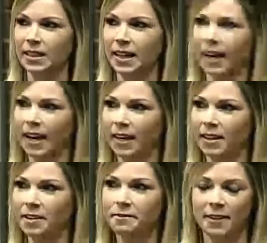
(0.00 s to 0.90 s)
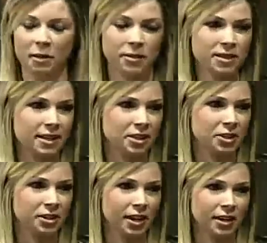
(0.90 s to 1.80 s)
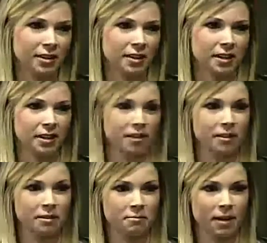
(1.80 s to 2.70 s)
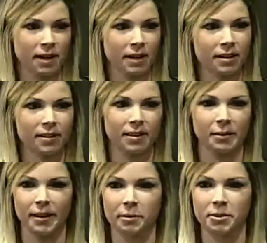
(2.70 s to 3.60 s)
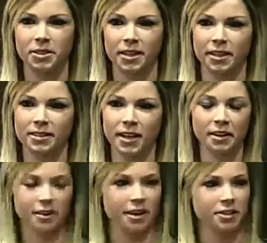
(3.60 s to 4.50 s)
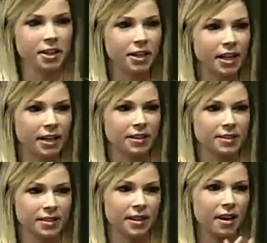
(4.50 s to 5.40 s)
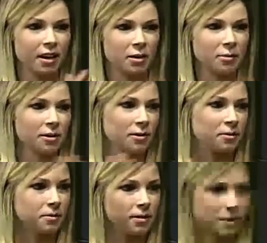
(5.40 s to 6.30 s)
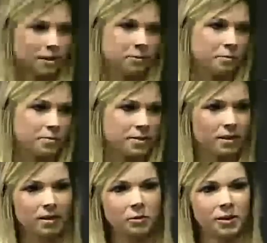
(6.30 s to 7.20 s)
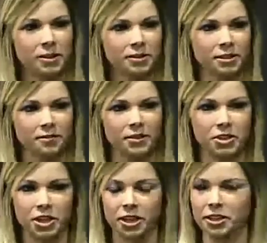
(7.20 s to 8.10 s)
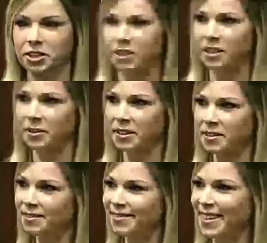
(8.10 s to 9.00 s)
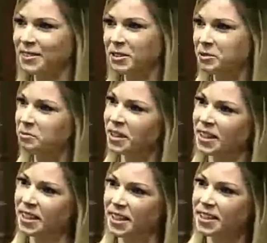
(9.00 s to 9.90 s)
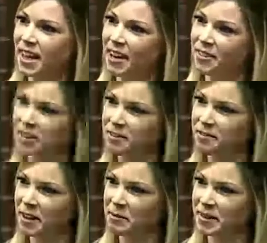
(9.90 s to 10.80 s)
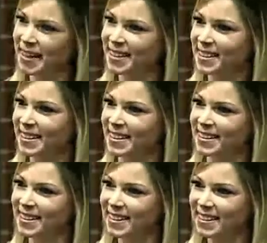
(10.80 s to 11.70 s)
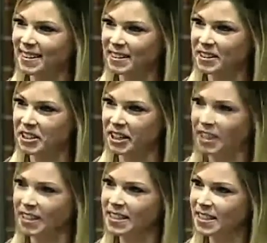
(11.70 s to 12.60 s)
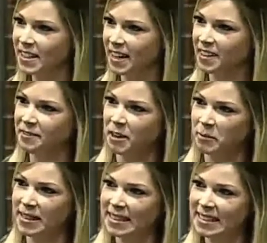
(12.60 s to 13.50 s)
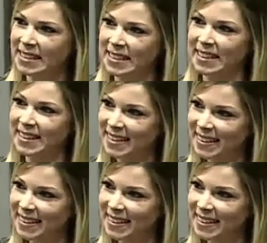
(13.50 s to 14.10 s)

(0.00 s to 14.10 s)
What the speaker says: They had the families that donated the money. They were able to decorate turkeys, and they hung them on the windows of the church, and it was really neat to have all the families and all the turkeys that the families can see.